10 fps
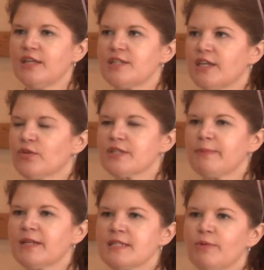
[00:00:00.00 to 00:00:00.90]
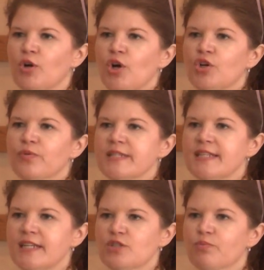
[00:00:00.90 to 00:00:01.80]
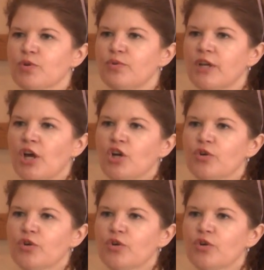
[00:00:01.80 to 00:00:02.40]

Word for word: is, irresponsible. Carissa is rude.